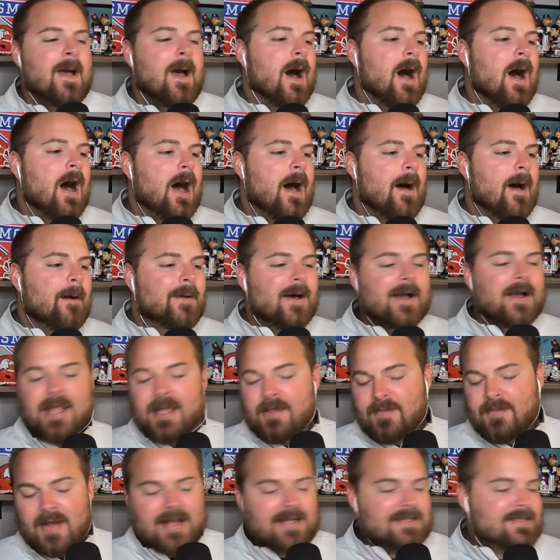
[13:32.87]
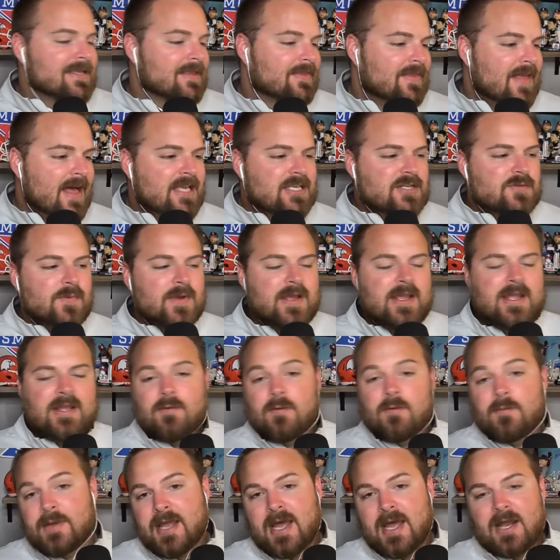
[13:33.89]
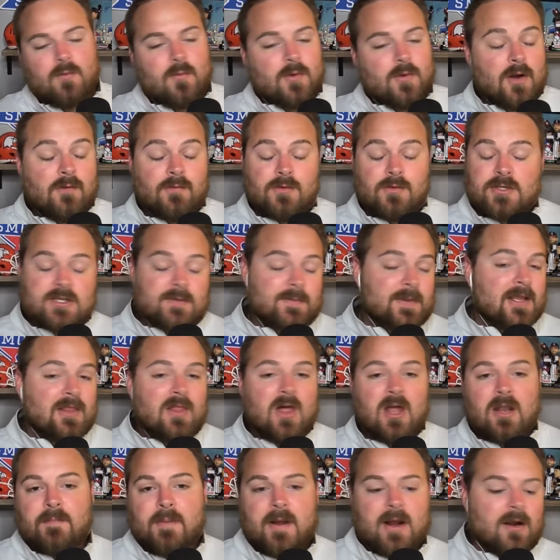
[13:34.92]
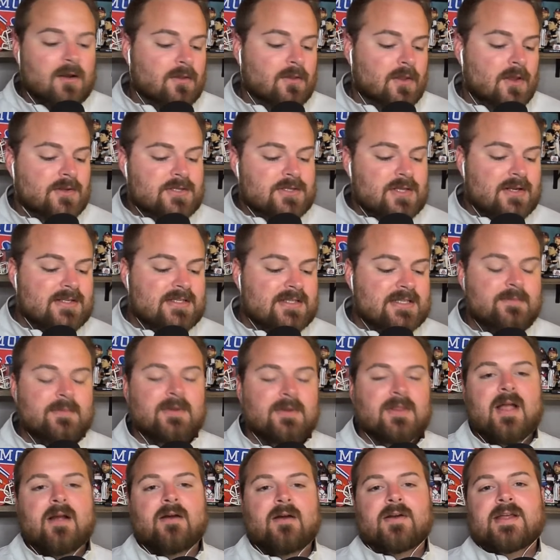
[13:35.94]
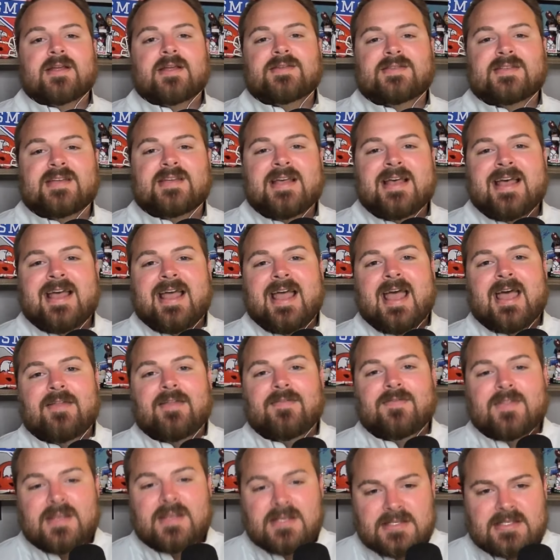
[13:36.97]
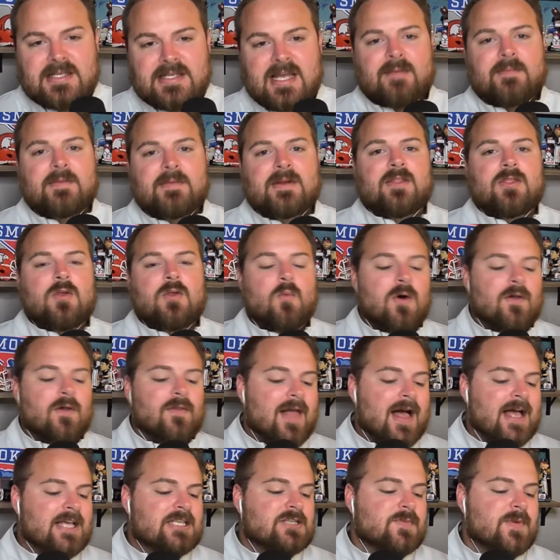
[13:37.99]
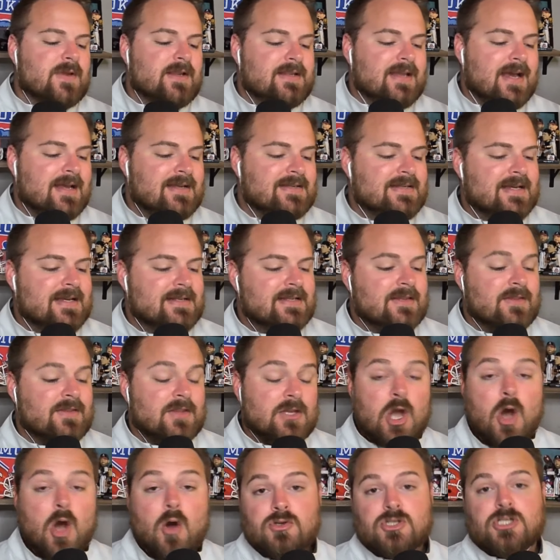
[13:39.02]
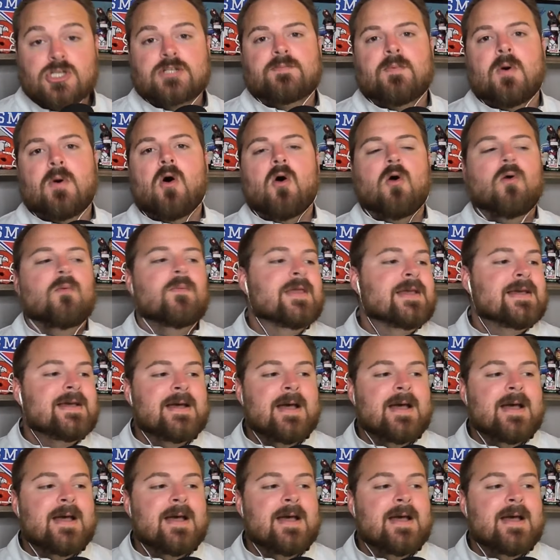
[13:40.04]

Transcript: Again, like I said last week when we kind of went over, there's going to be a lot of parallels, a lot of similarities in this segment and the one last week dissecting the coaches poll.